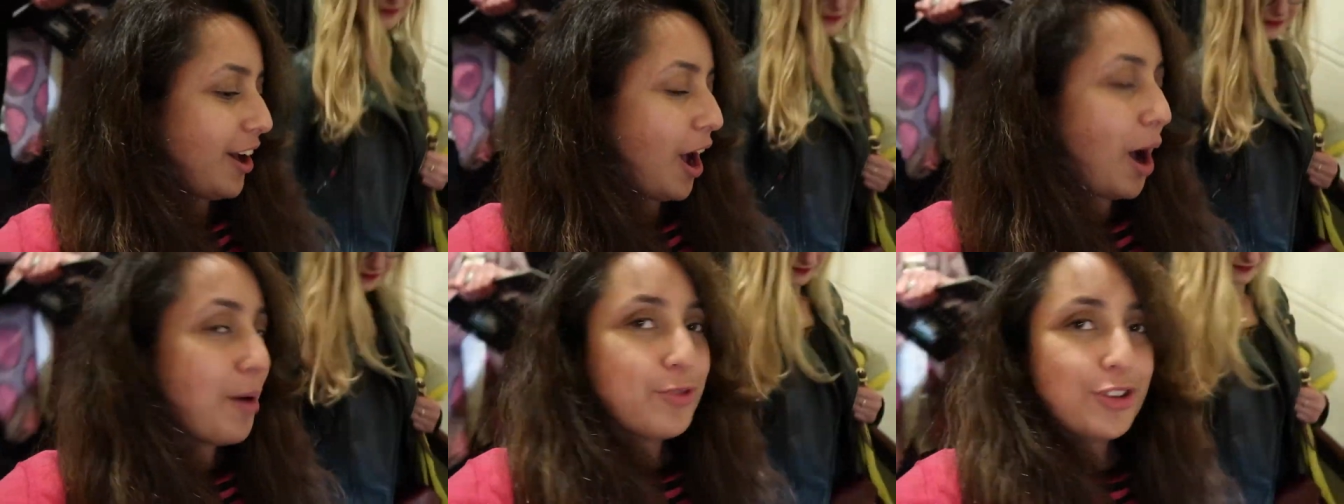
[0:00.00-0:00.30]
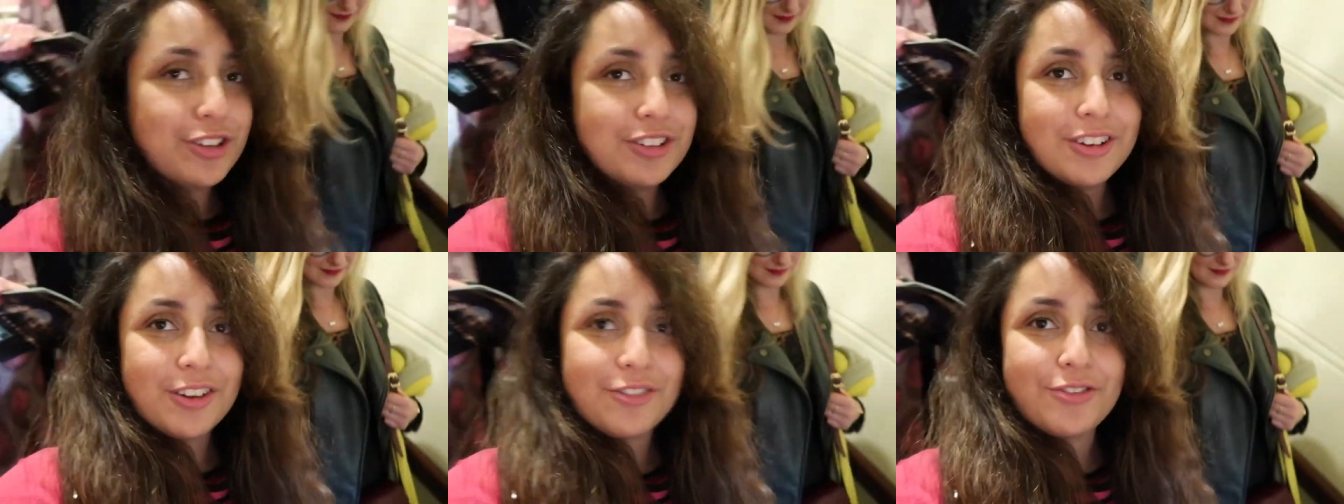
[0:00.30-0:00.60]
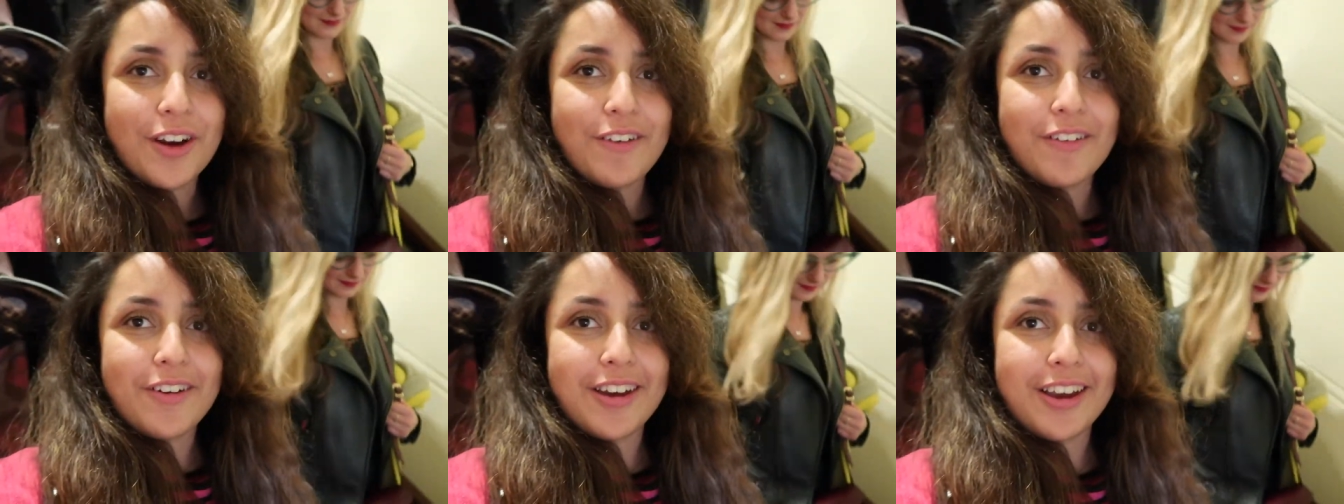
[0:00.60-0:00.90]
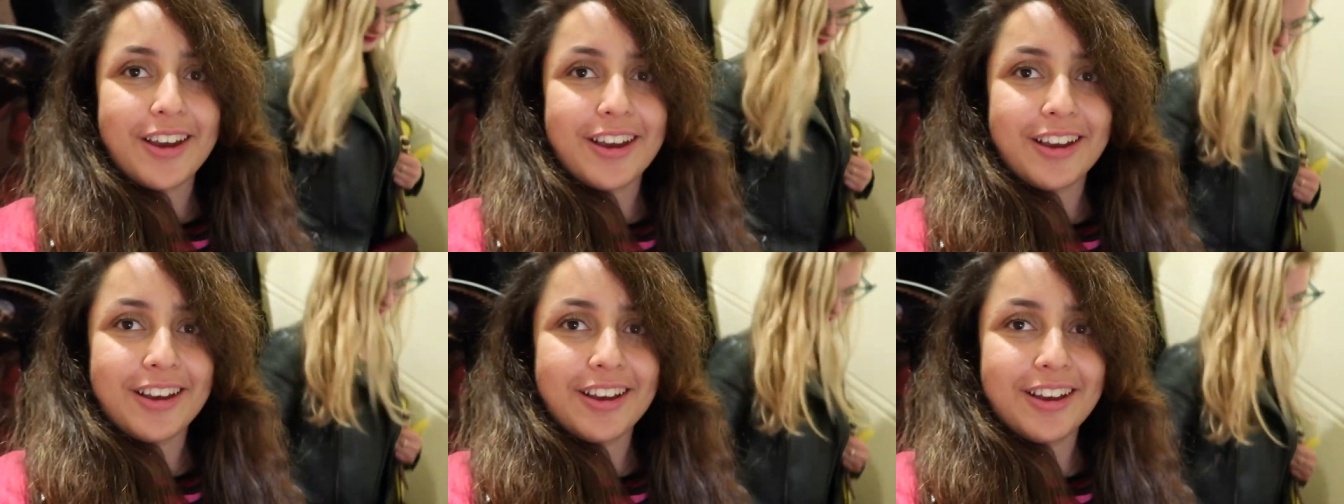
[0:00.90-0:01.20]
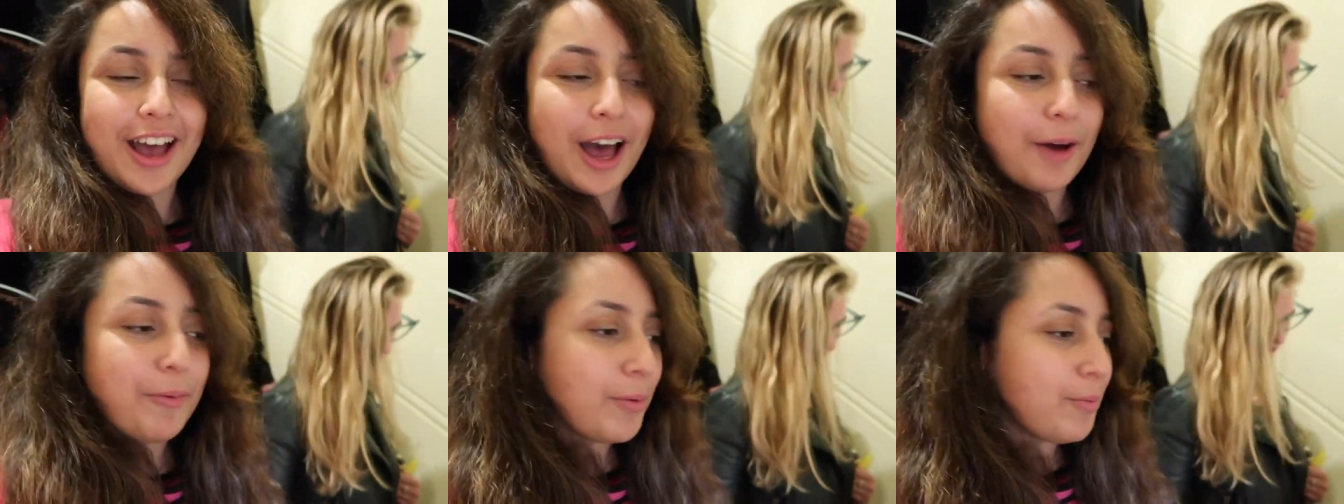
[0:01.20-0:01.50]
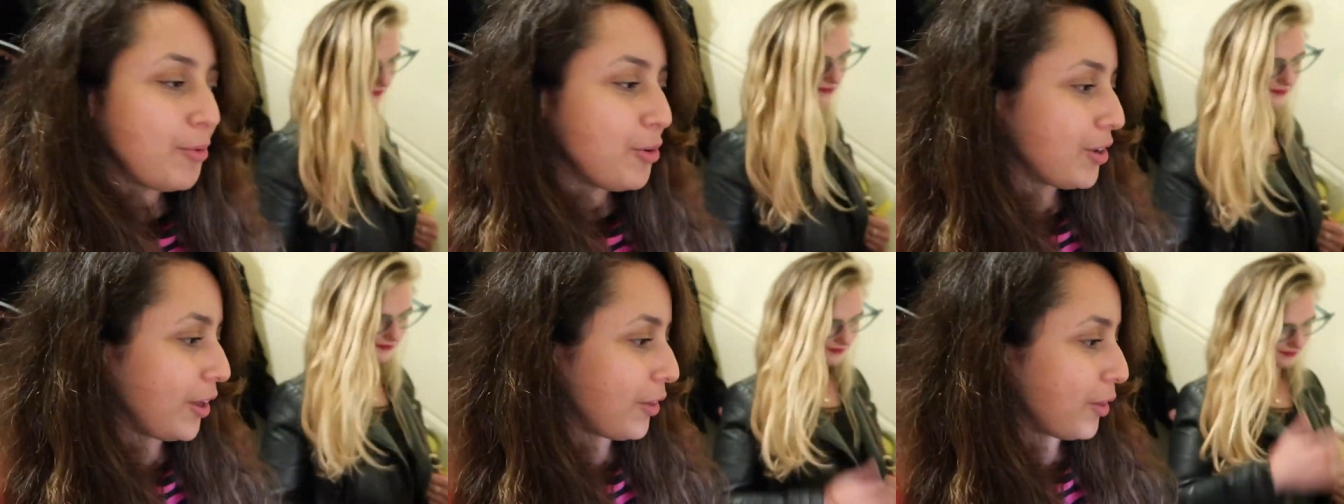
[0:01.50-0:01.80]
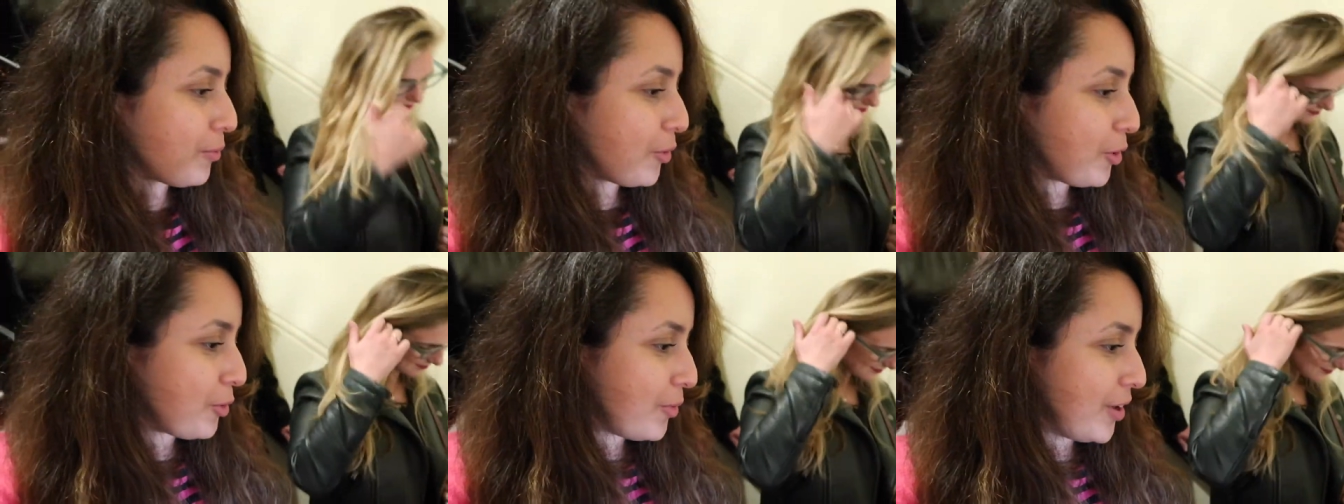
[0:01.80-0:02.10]
I'm just in a very happy mood at
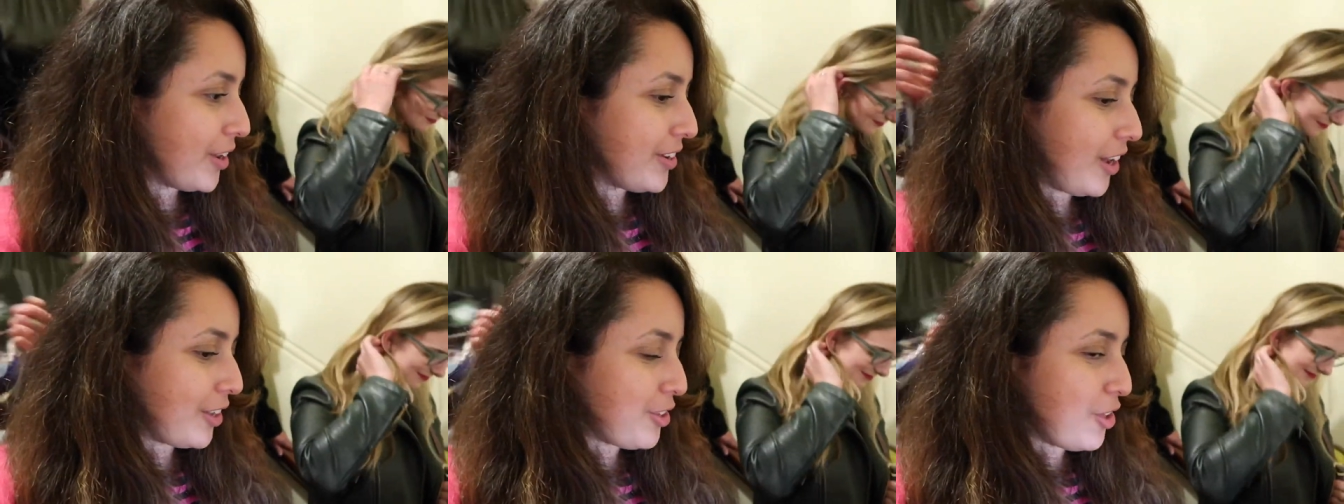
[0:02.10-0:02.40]
the moment.